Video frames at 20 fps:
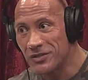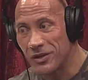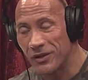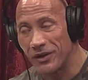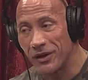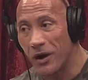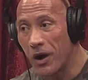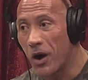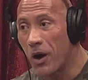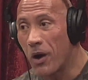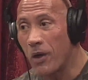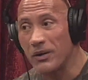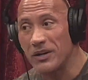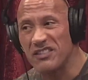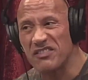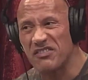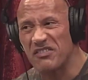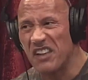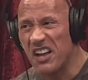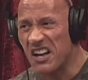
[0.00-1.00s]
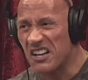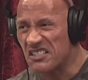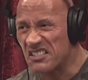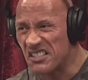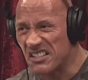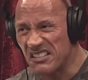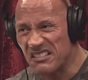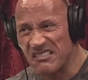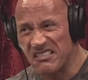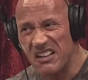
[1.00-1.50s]
So they're always
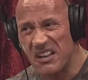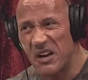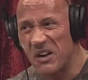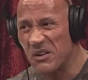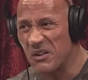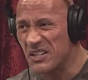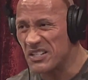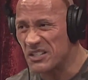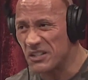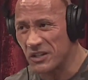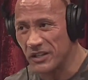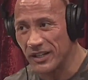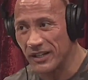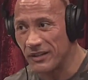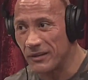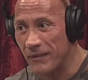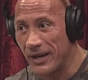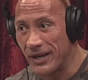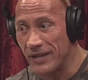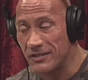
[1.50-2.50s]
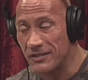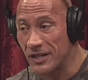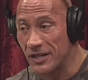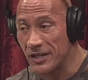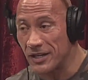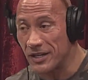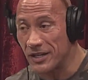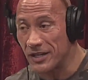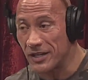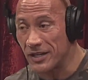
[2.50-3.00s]
flossing, always looking amazing,
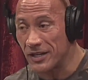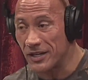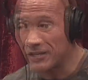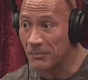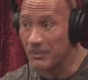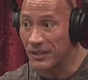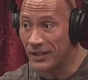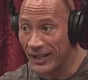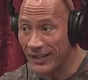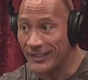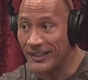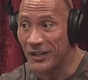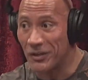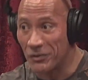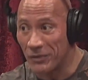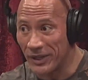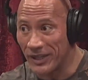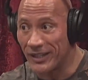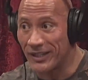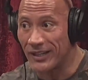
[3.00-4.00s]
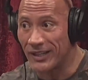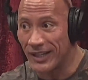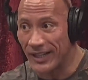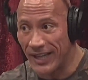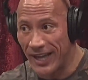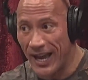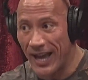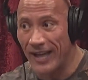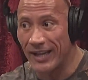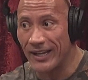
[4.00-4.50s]
pulling up to like the arena in a
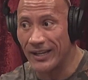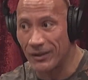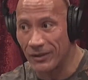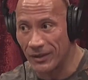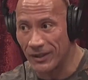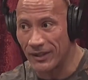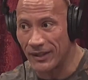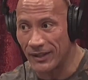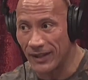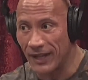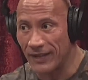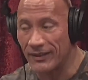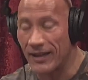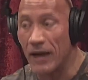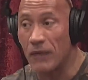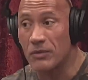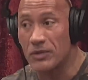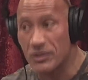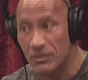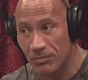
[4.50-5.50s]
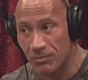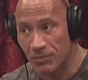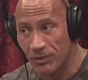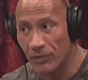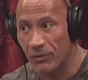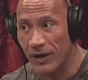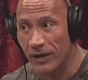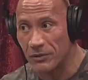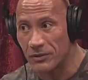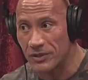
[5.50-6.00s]
caddy, or like that was a
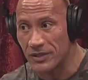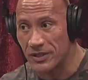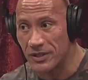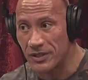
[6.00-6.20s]
prerequisite.